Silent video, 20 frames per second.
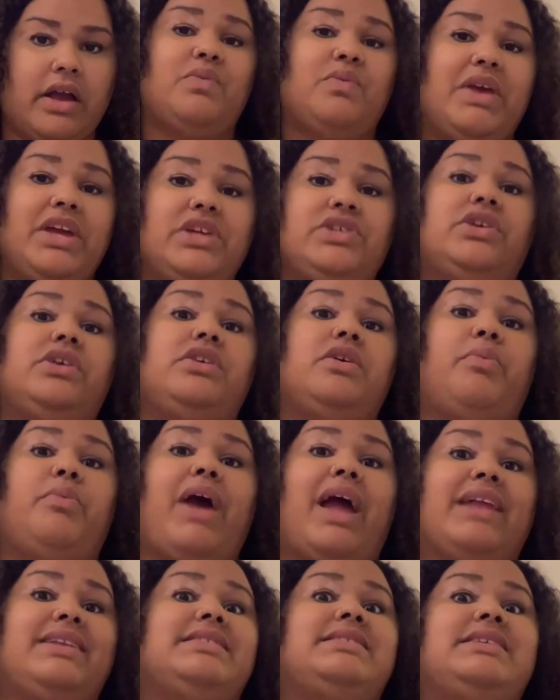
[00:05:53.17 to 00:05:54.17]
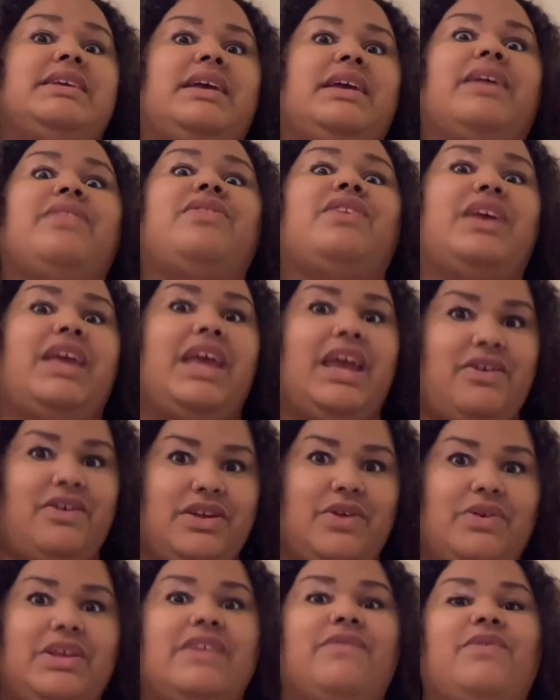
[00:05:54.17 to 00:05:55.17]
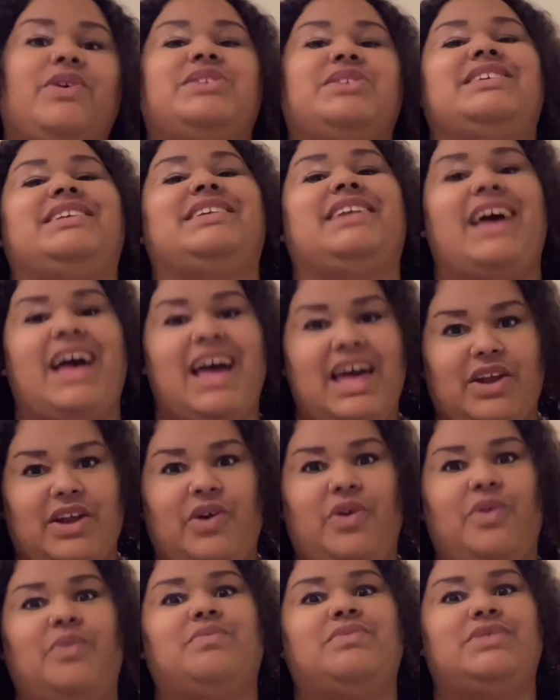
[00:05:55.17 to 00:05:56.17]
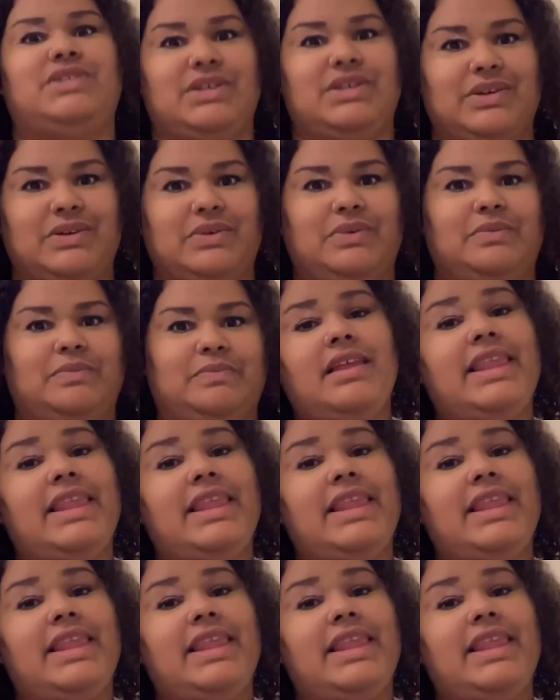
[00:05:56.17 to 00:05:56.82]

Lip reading: So make sure you're practicing the karaoke version at home too.